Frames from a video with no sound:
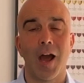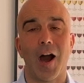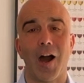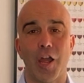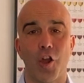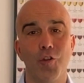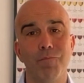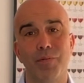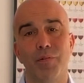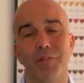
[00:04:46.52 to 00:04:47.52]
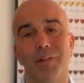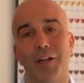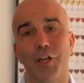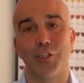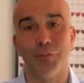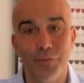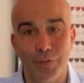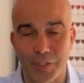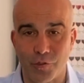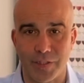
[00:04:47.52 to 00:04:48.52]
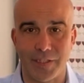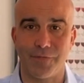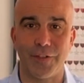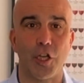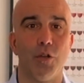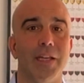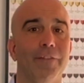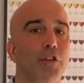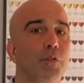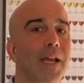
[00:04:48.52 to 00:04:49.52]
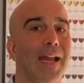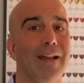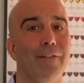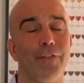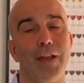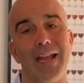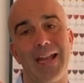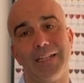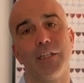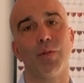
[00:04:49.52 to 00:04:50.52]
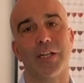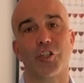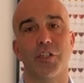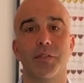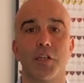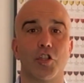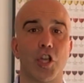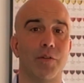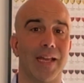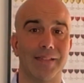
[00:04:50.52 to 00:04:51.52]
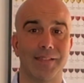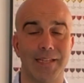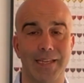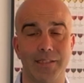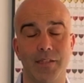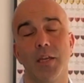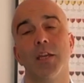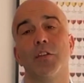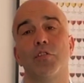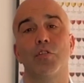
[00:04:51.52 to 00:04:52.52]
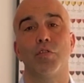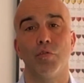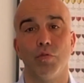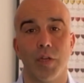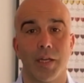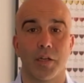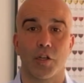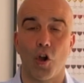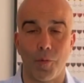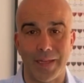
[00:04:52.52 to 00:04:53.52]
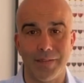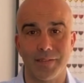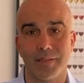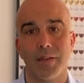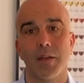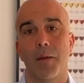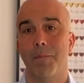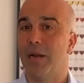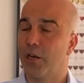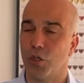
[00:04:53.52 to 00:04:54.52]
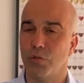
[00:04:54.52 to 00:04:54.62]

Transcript: I hope you've enjoyed this video. If you have any questions, don't hesitate to comment below.